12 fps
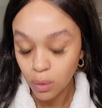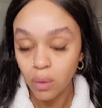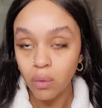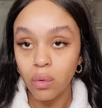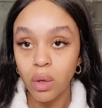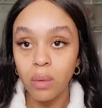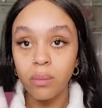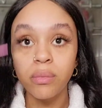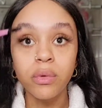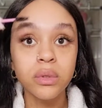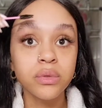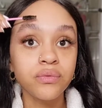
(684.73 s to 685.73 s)
Grab
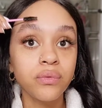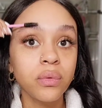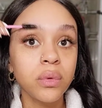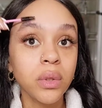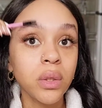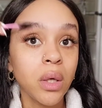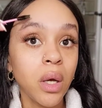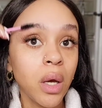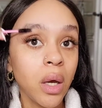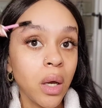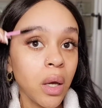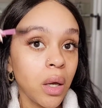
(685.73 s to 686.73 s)
this Foolie
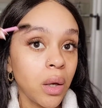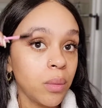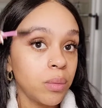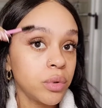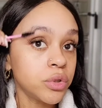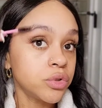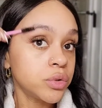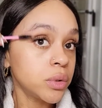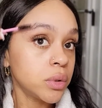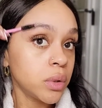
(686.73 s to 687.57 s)
and push it